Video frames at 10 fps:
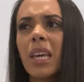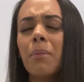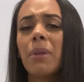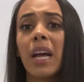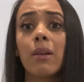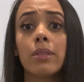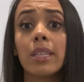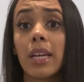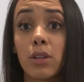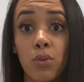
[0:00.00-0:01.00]
But I was
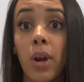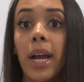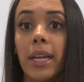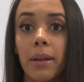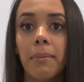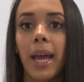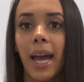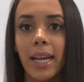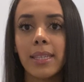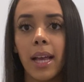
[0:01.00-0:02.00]
like crying my
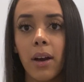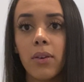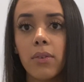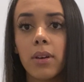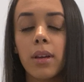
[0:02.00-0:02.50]
eyes out